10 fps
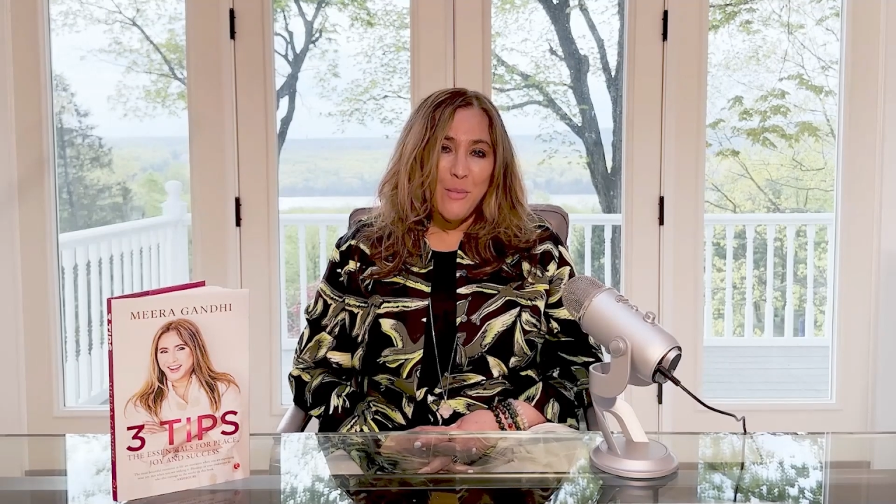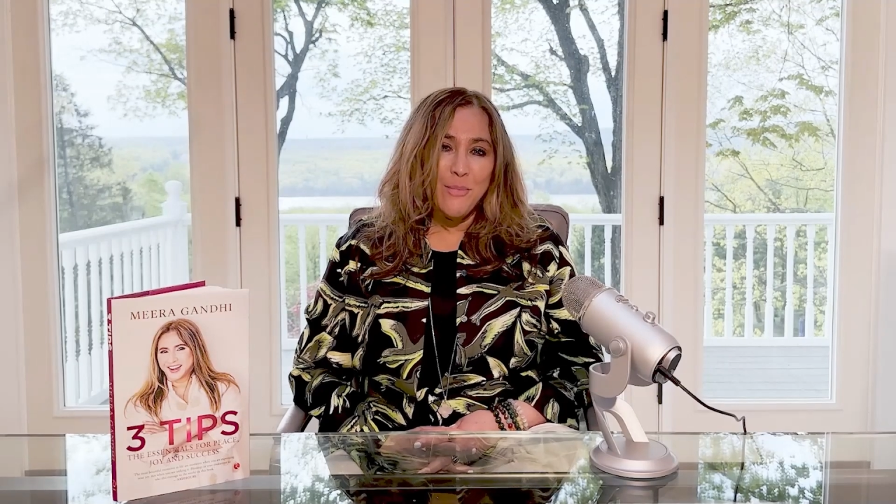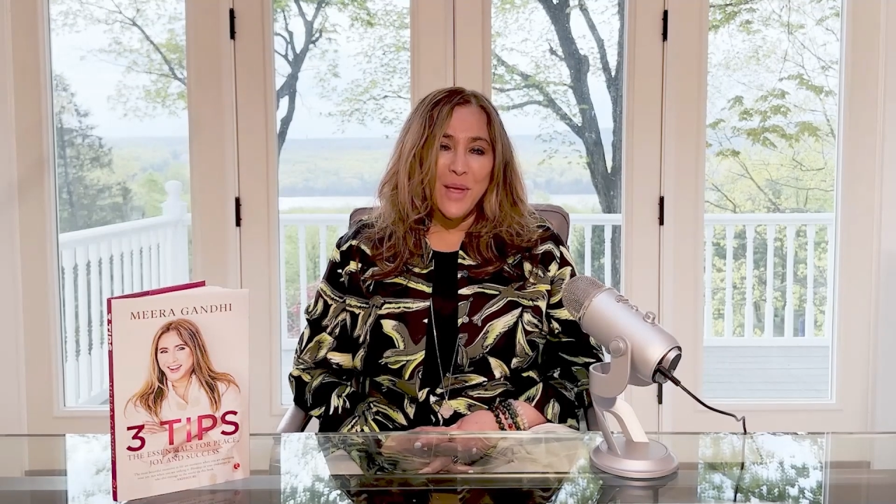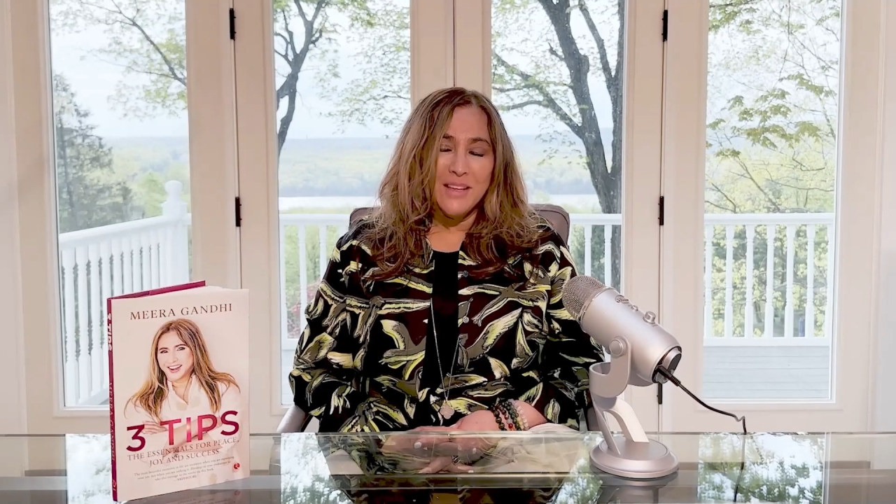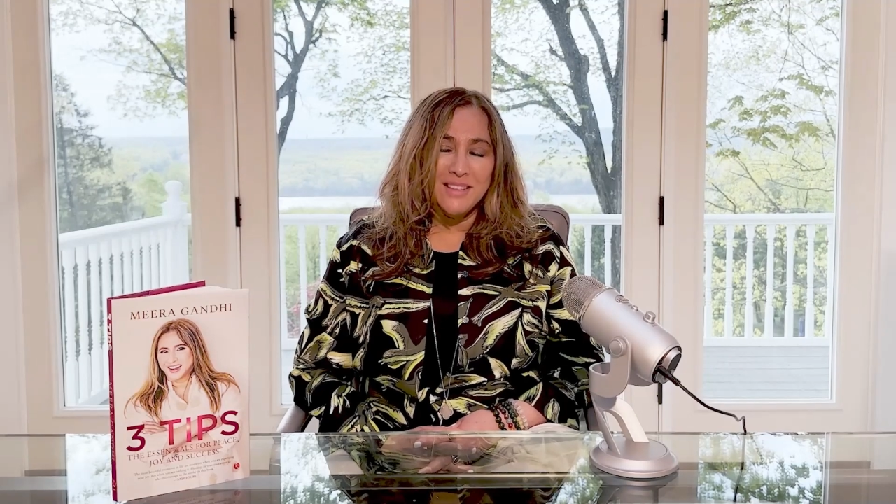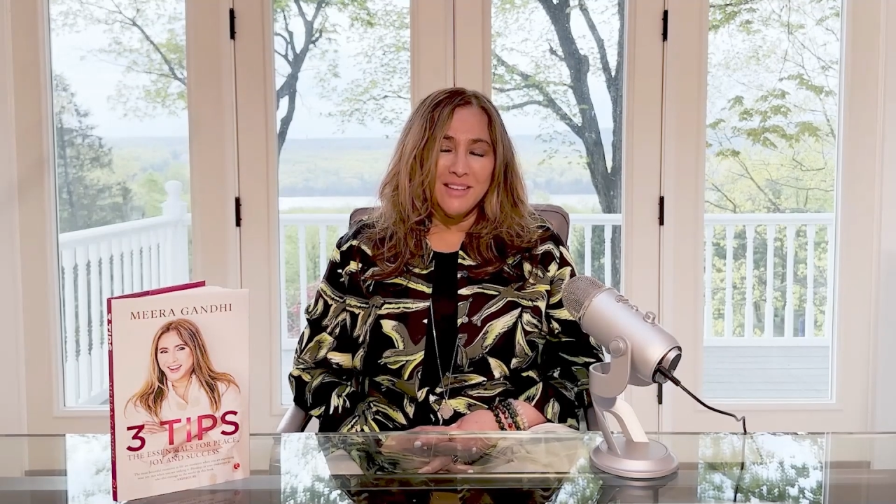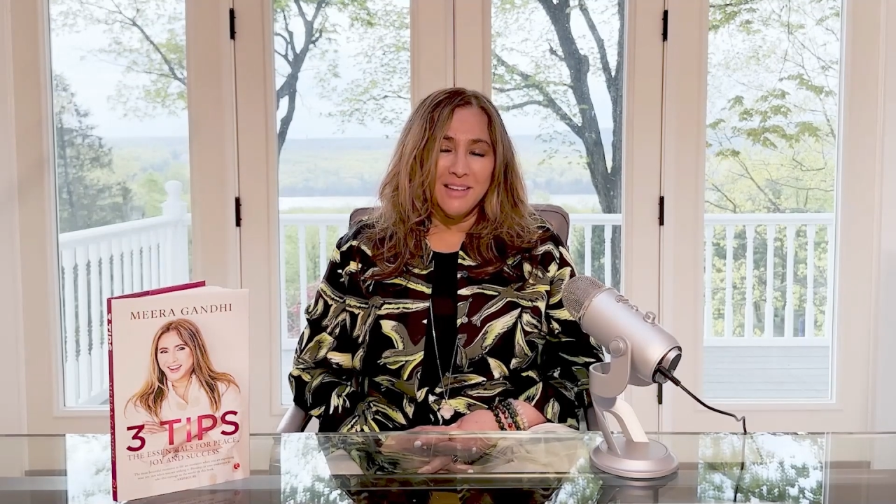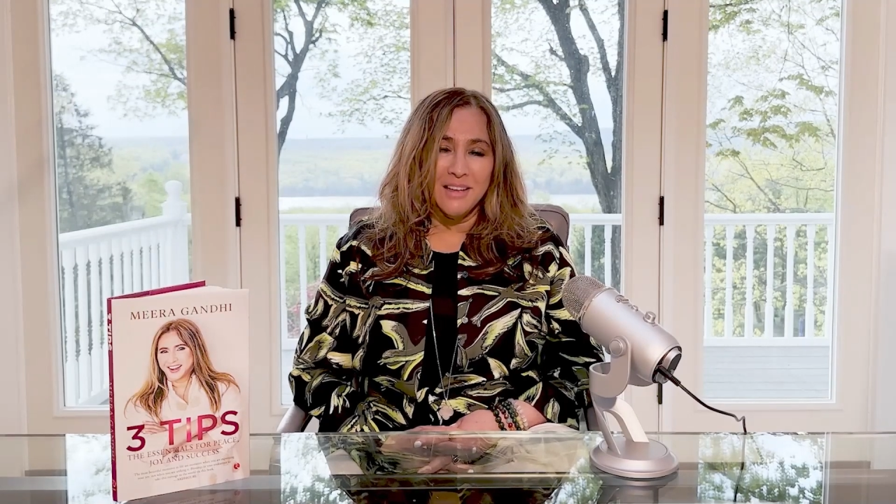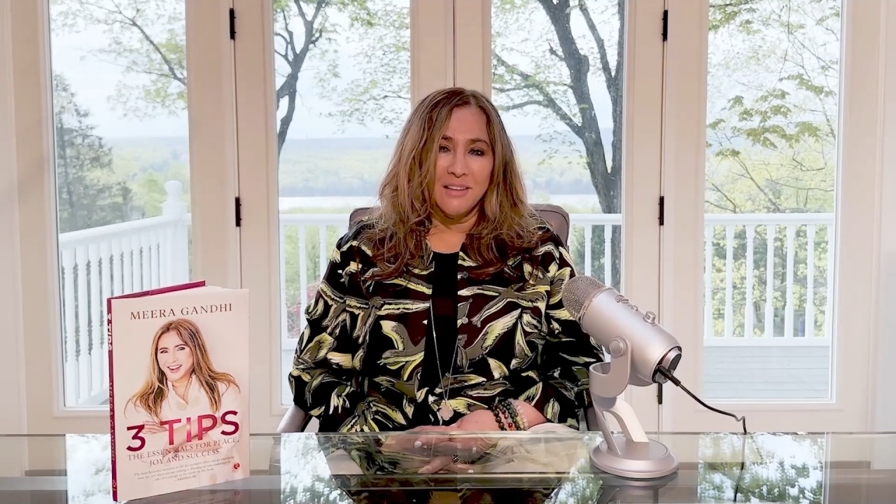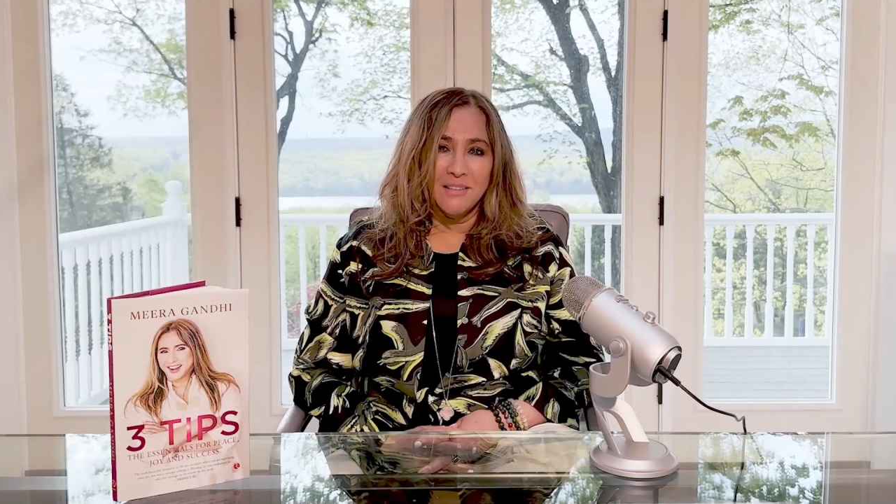
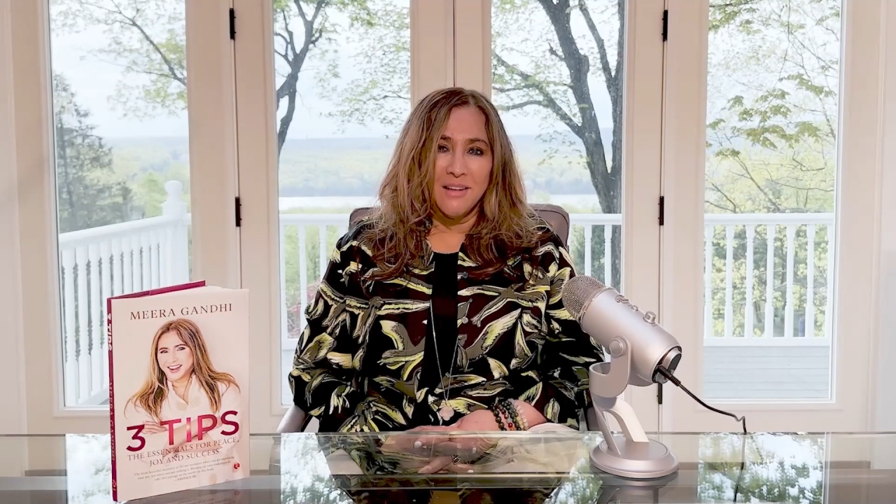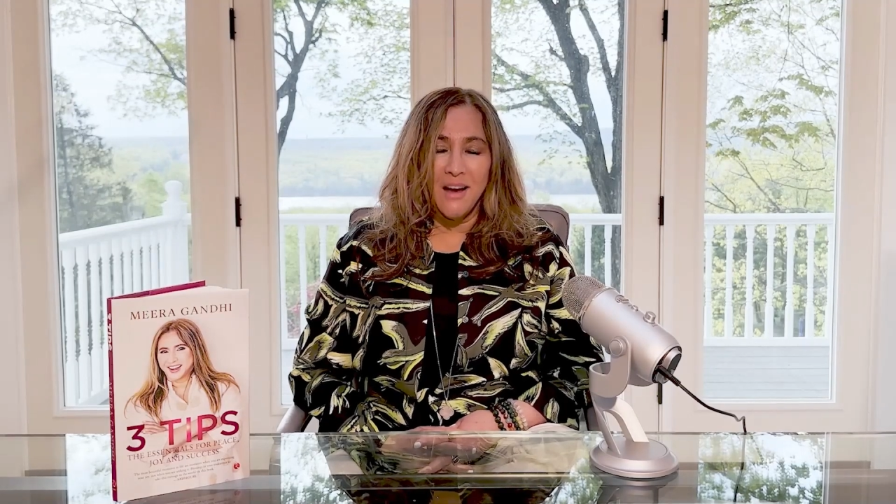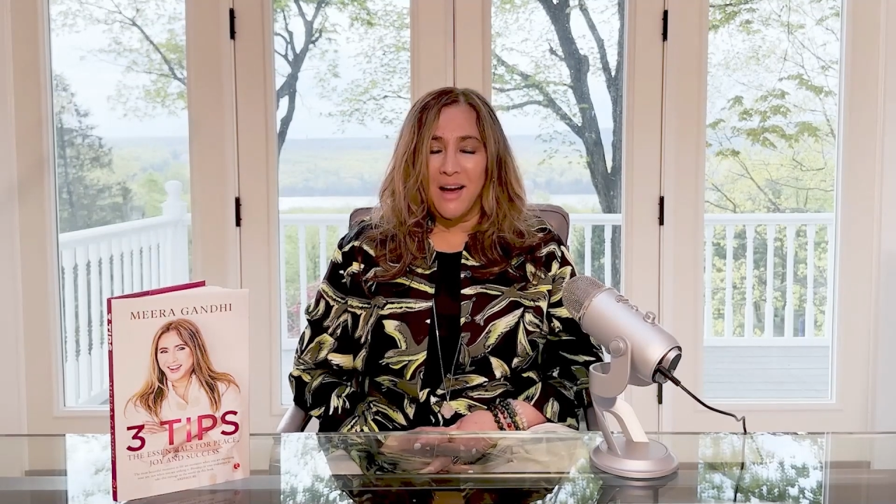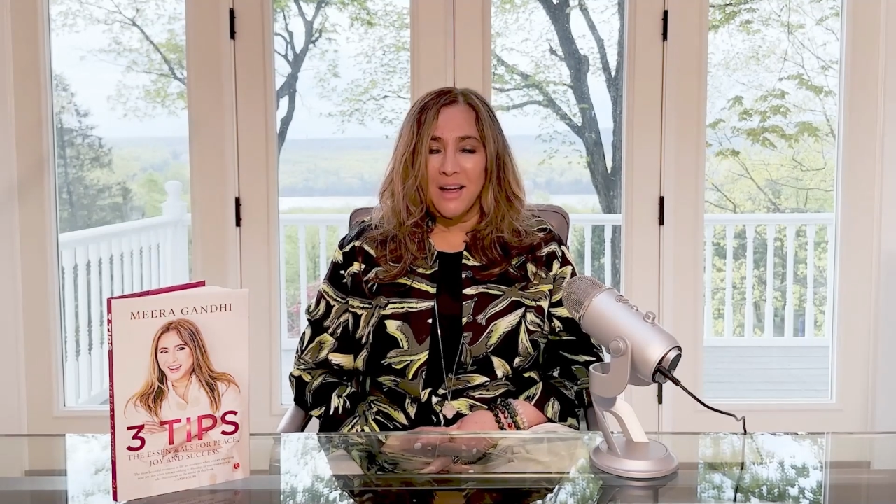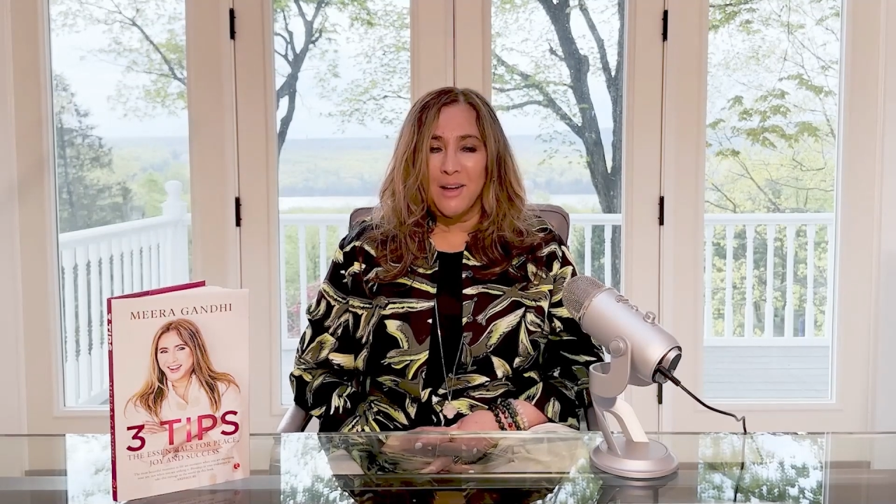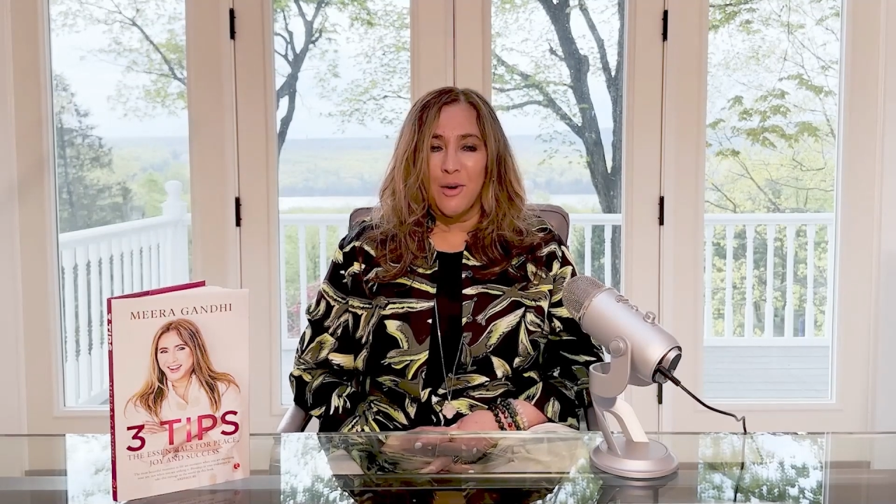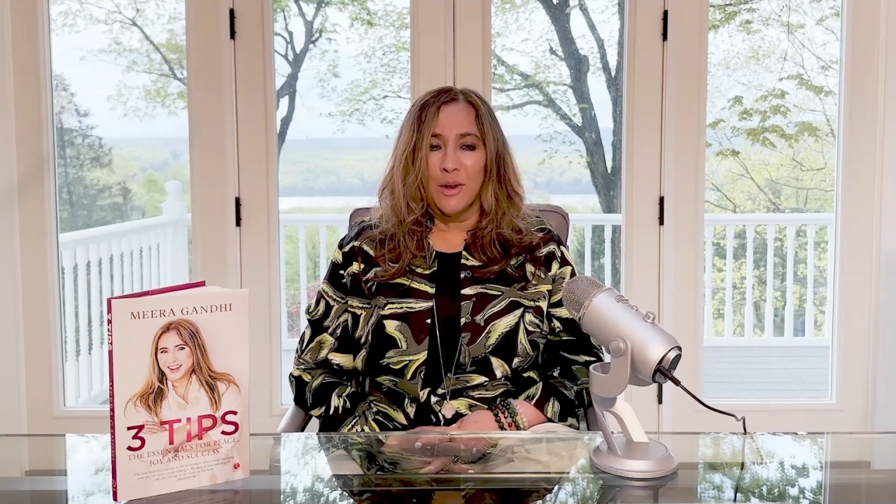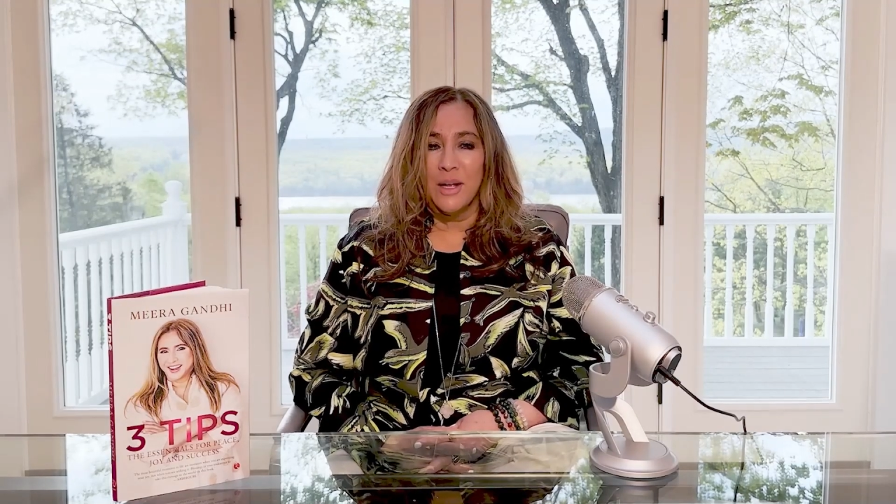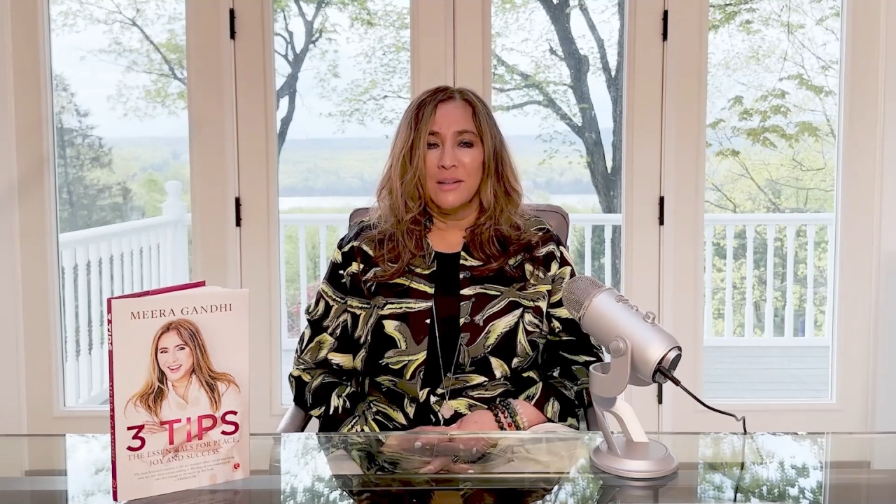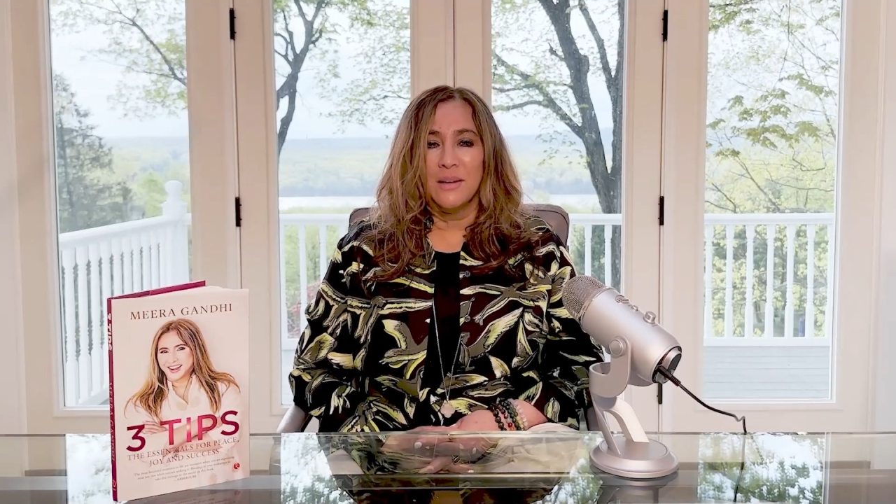Basically, I
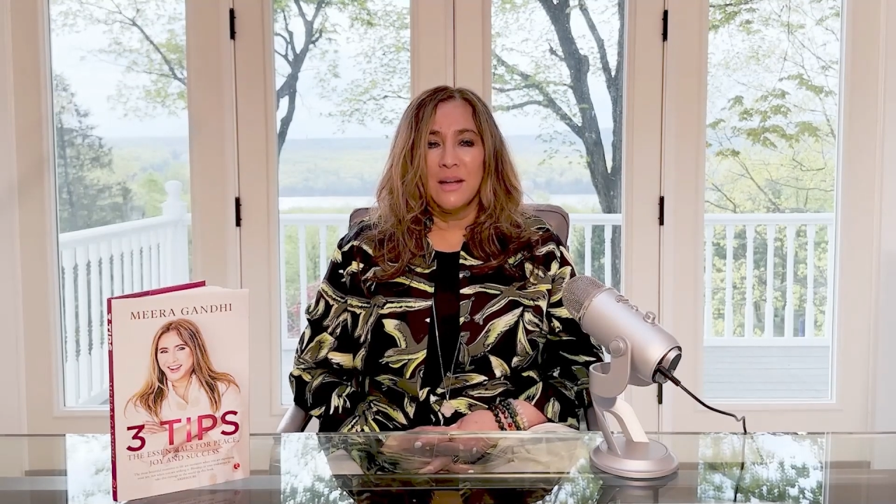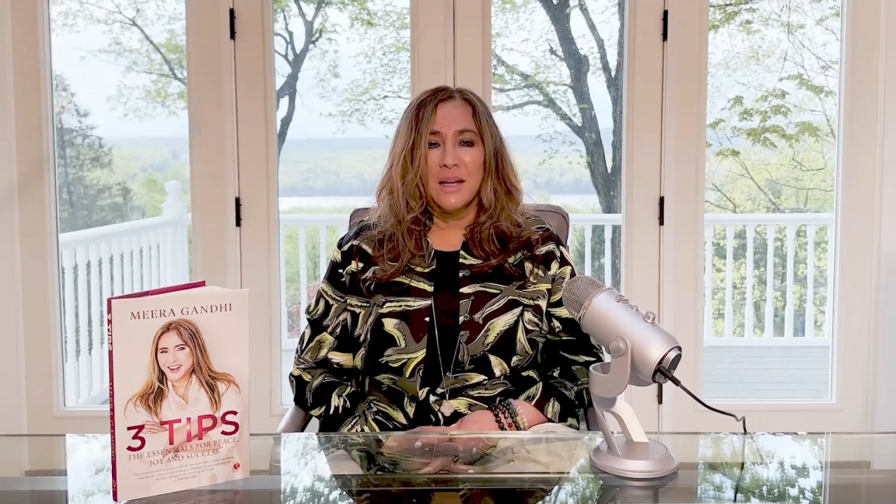call it